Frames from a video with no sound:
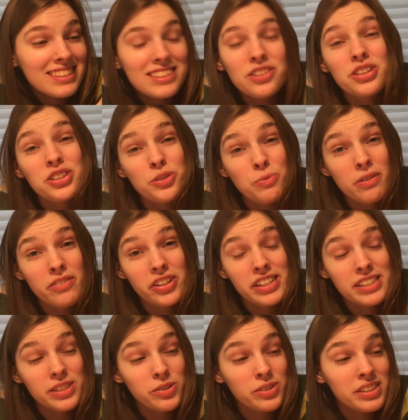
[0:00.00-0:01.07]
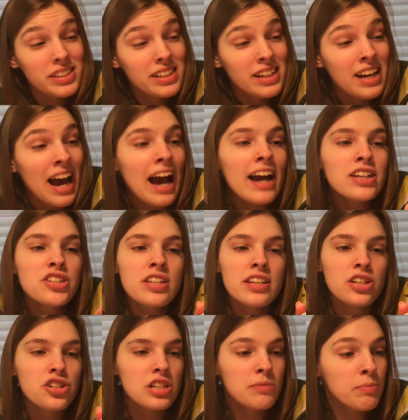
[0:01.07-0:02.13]
Though she will very soon. I actually
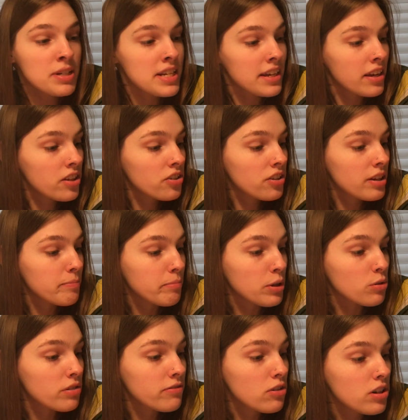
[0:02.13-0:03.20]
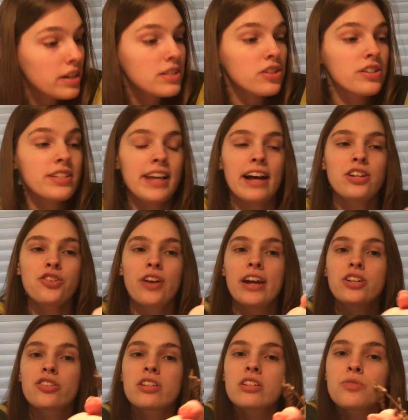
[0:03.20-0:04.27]
think she's particularly beautiful because her
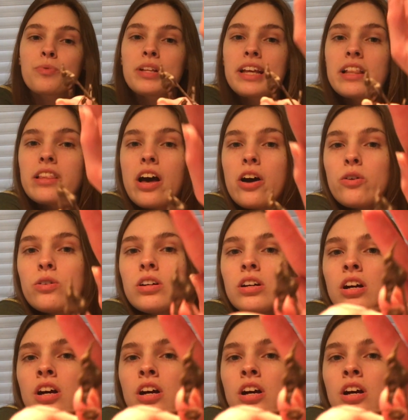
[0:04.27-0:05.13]
saturation is really low,